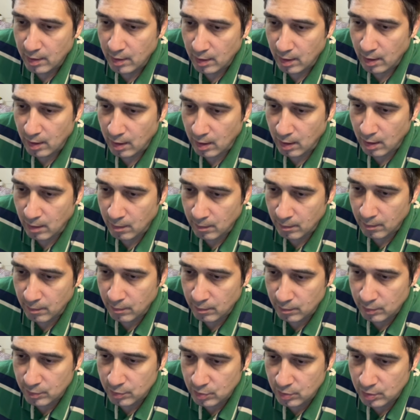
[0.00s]

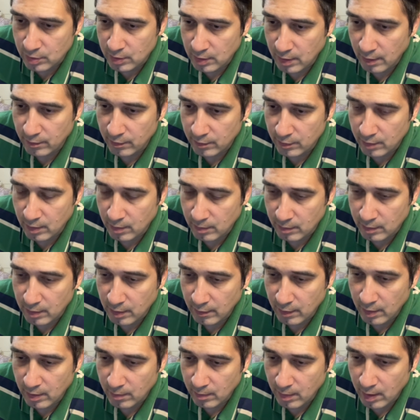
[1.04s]
give
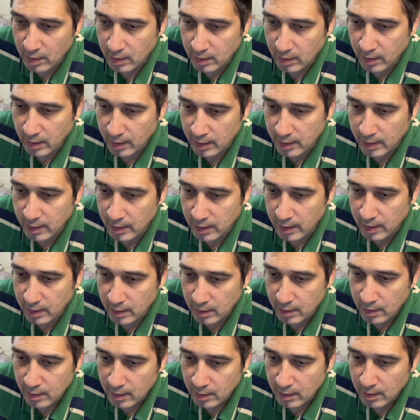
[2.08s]
it a model ID,
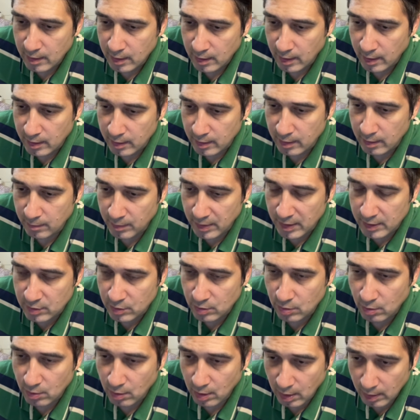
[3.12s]
and then the basic
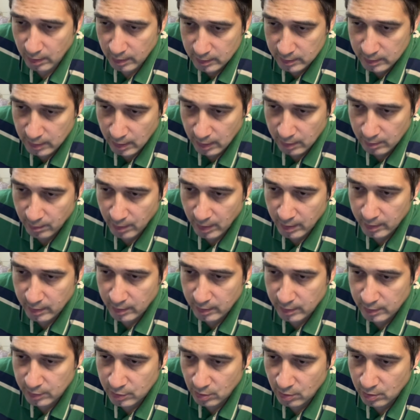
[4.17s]
URL is
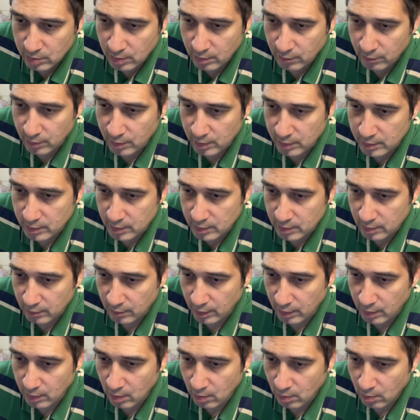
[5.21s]
automatically chosen. For instance, if I
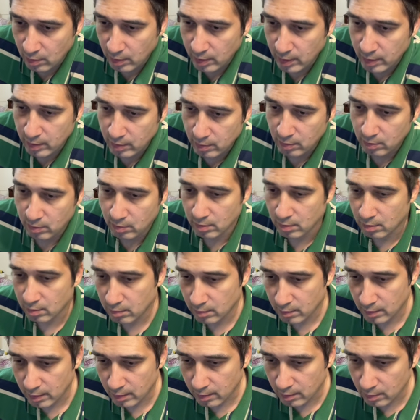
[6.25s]
go and I do
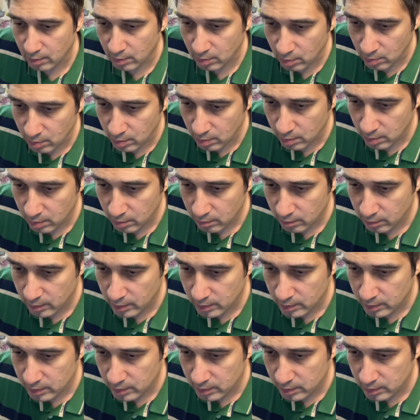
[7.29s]
Google, for
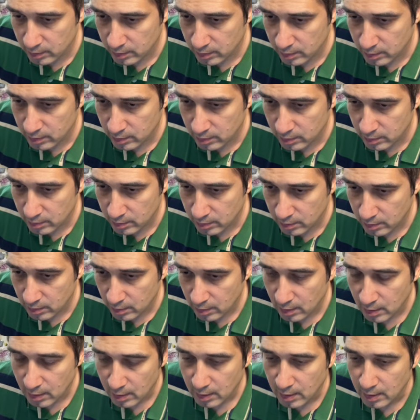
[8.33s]
instance.
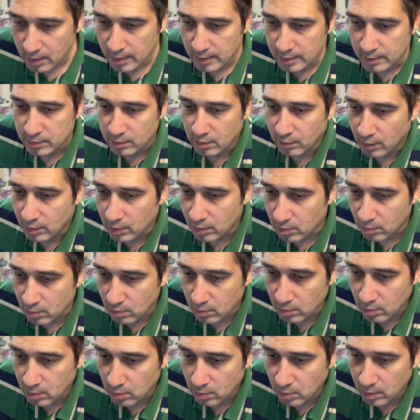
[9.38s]
So when you
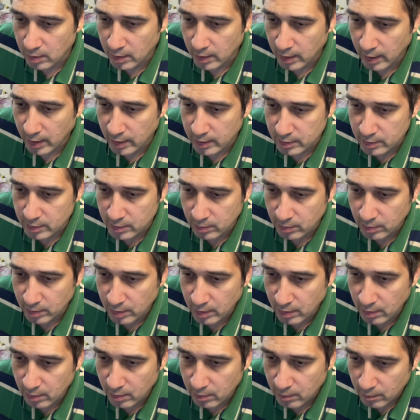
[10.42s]
Google AI
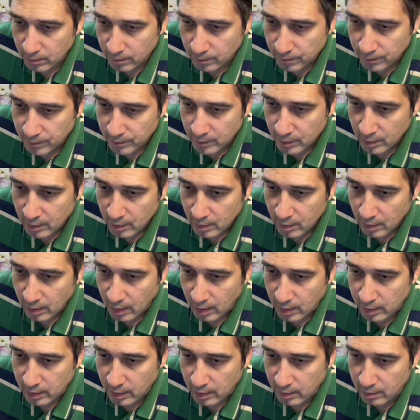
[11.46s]
Studio,
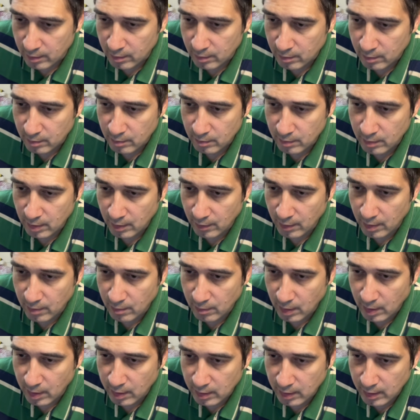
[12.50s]
and then give it a
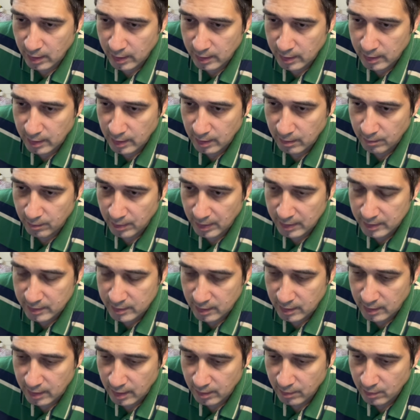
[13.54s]
model ID and paste
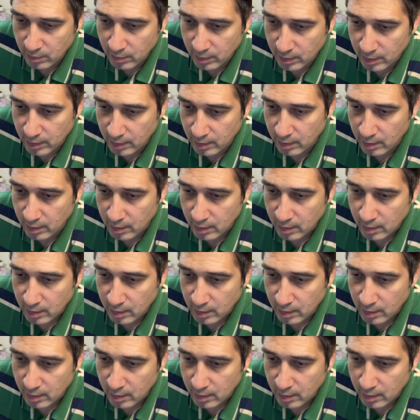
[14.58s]
the name over here,